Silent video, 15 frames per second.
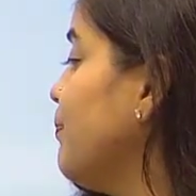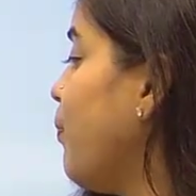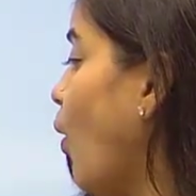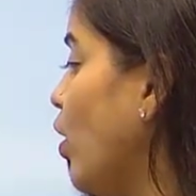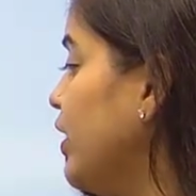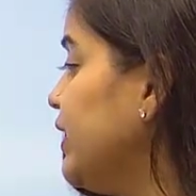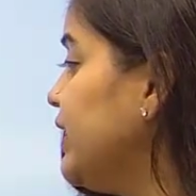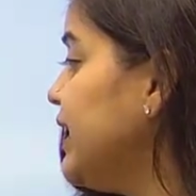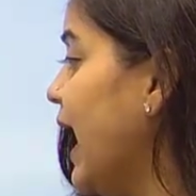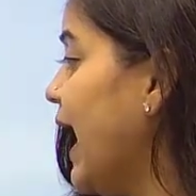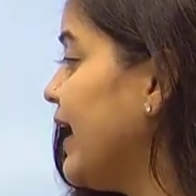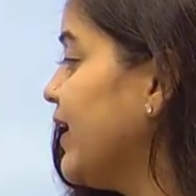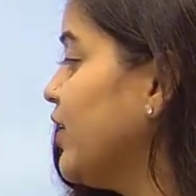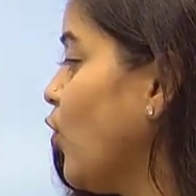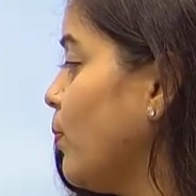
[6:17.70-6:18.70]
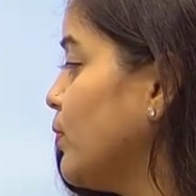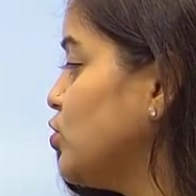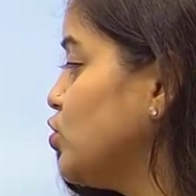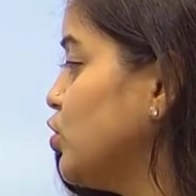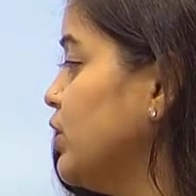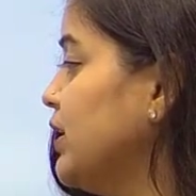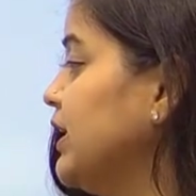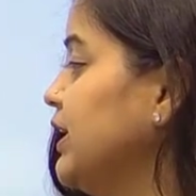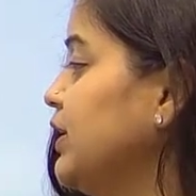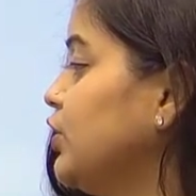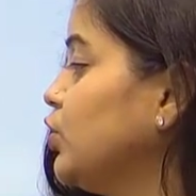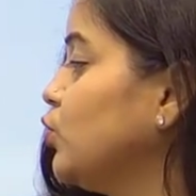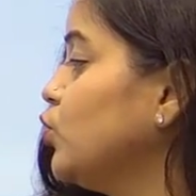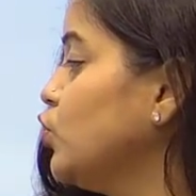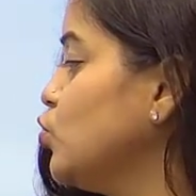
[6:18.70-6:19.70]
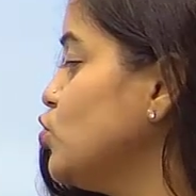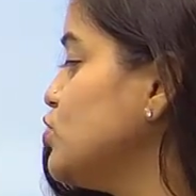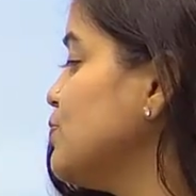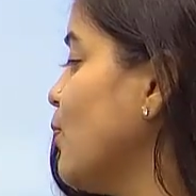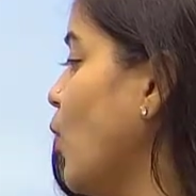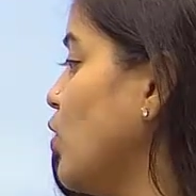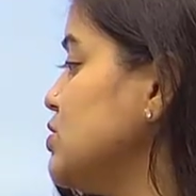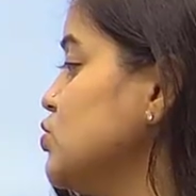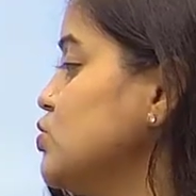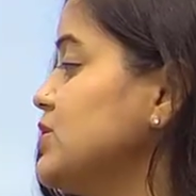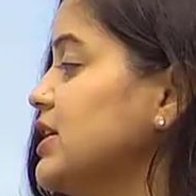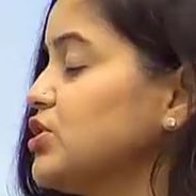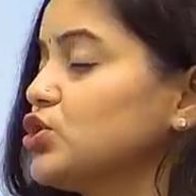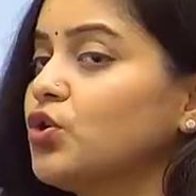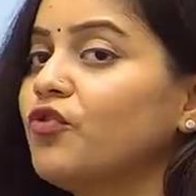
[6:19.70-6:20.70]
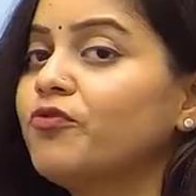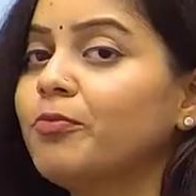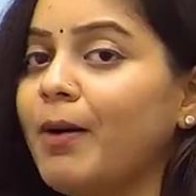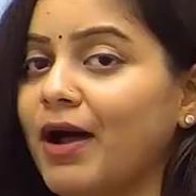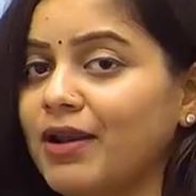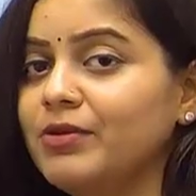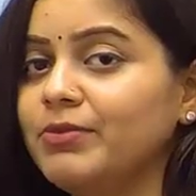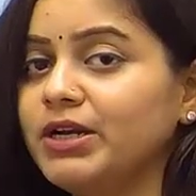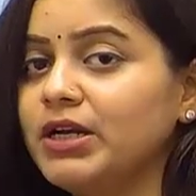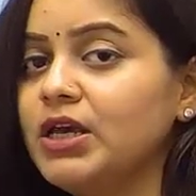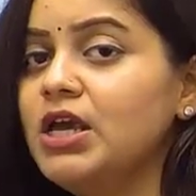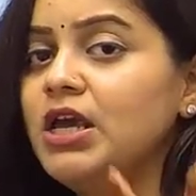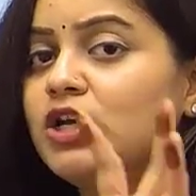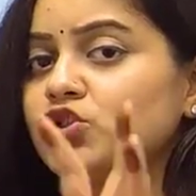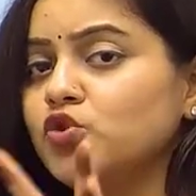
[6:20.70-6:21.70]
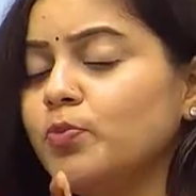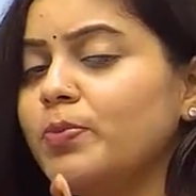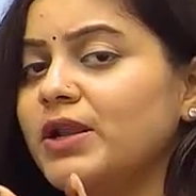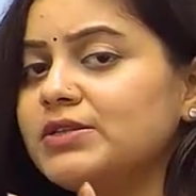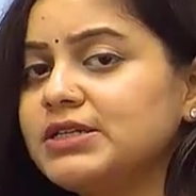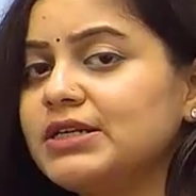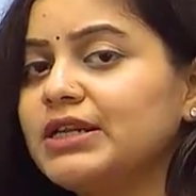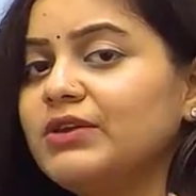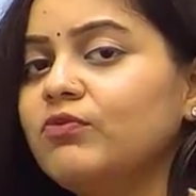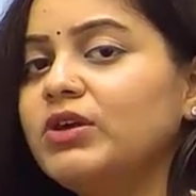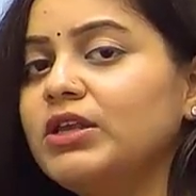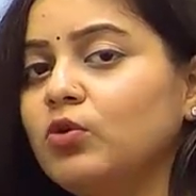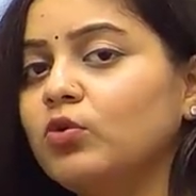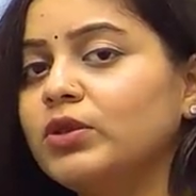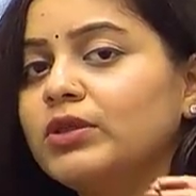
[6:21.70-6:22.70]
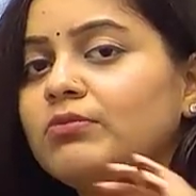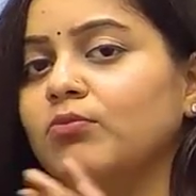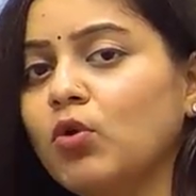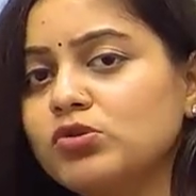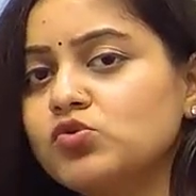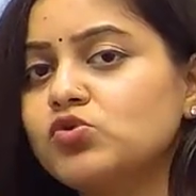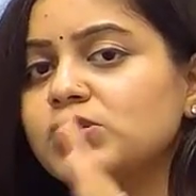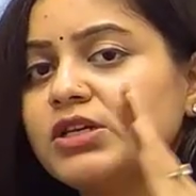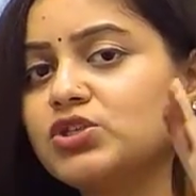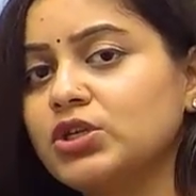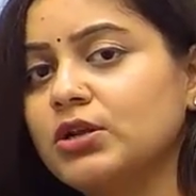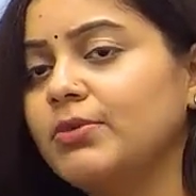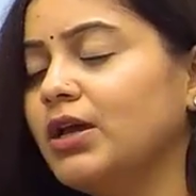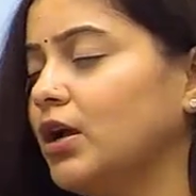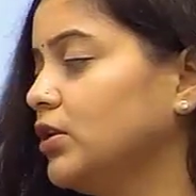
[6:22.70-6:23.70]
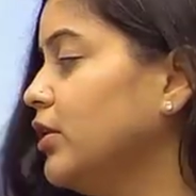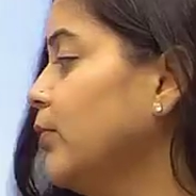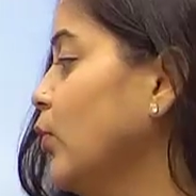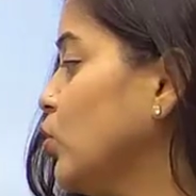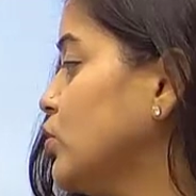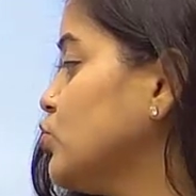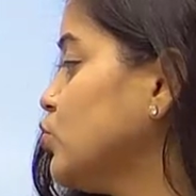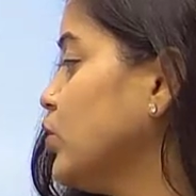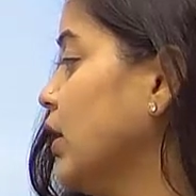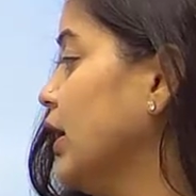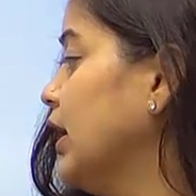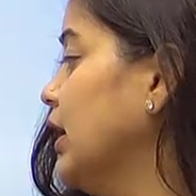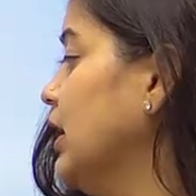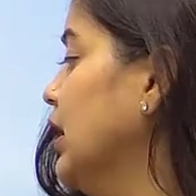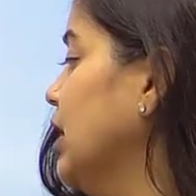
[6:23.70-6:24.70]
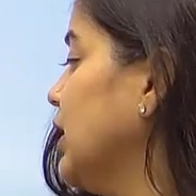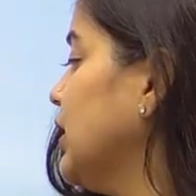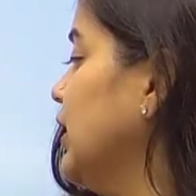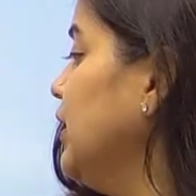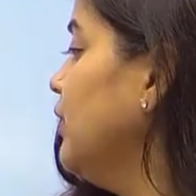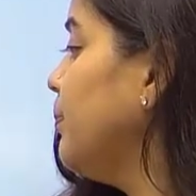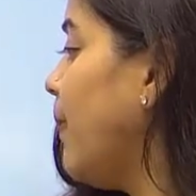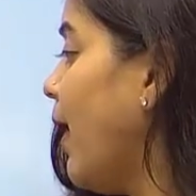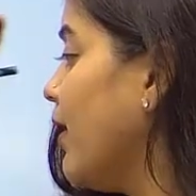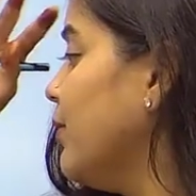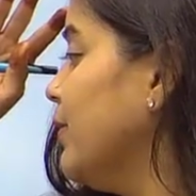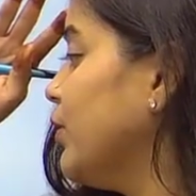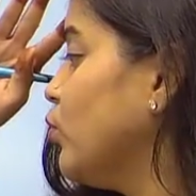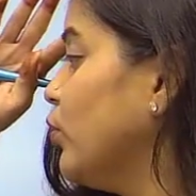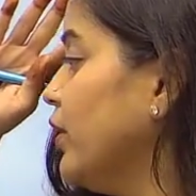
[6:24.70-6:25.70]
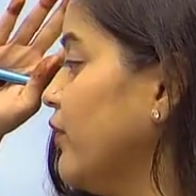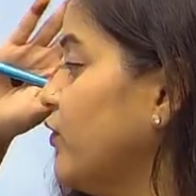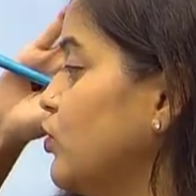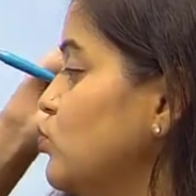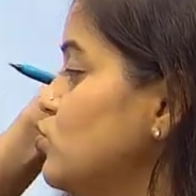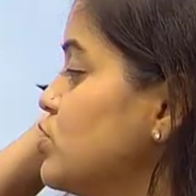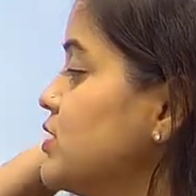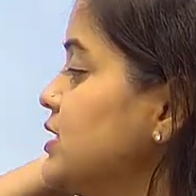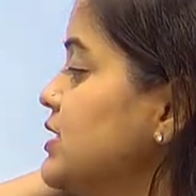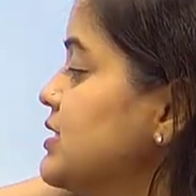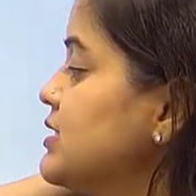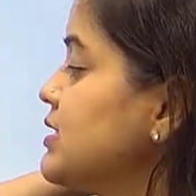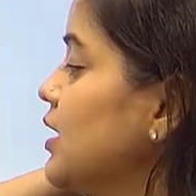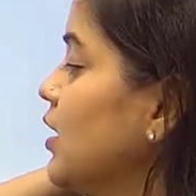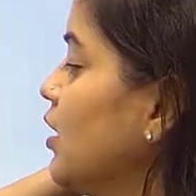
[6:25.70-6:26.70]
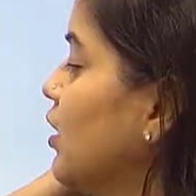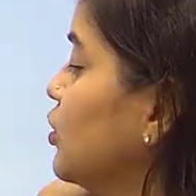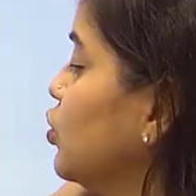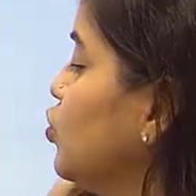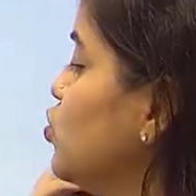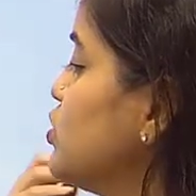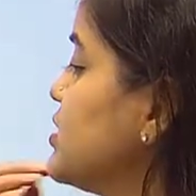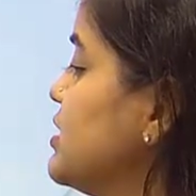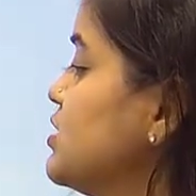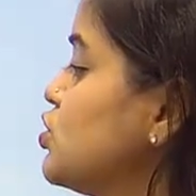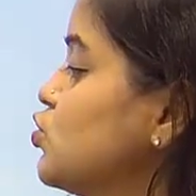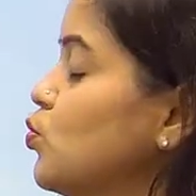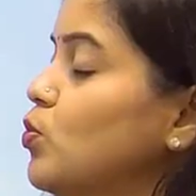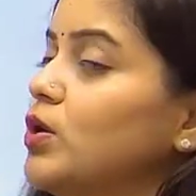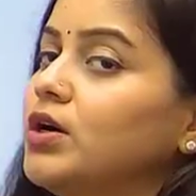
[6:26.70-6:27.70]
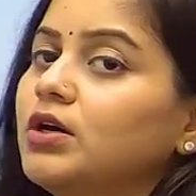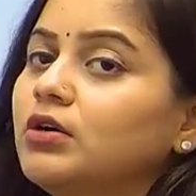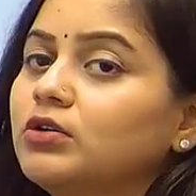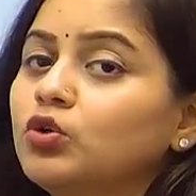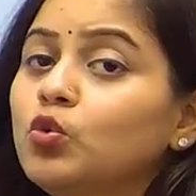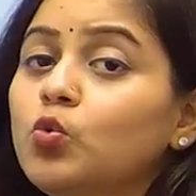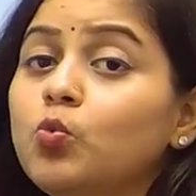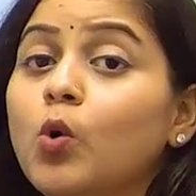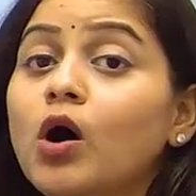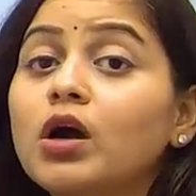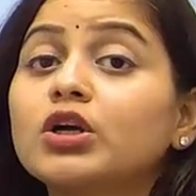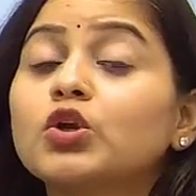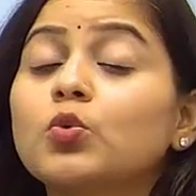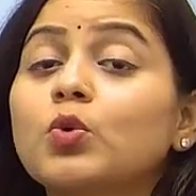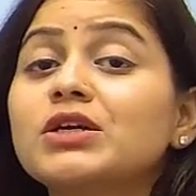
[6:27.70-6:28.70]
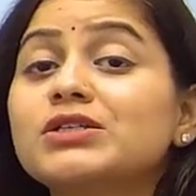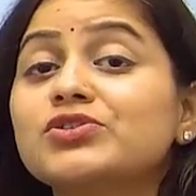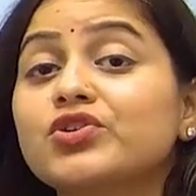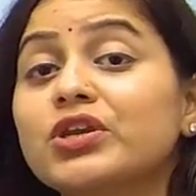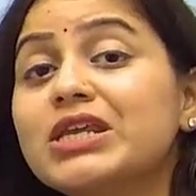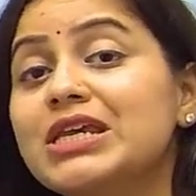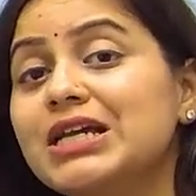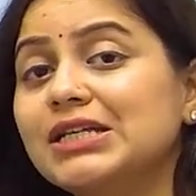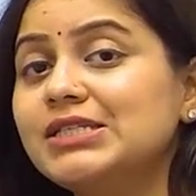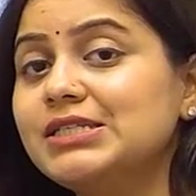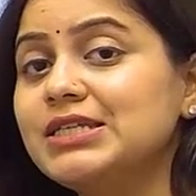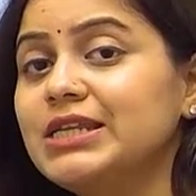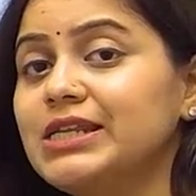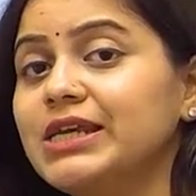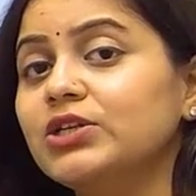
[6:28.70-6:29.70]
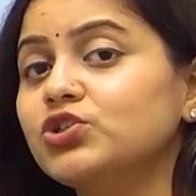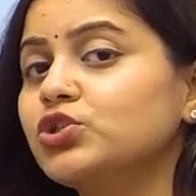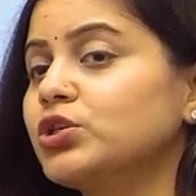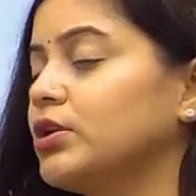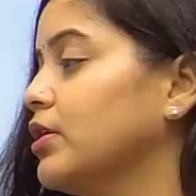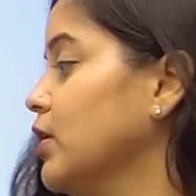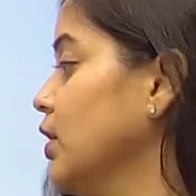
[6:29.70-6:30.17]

polity had an opportunity to use monsoon session of parliament. Though presently we know ki monsoon session abhi khatam ho chuka hai. Ki parliament could have used is uh, use this to work, uh, to work towards reconciliation.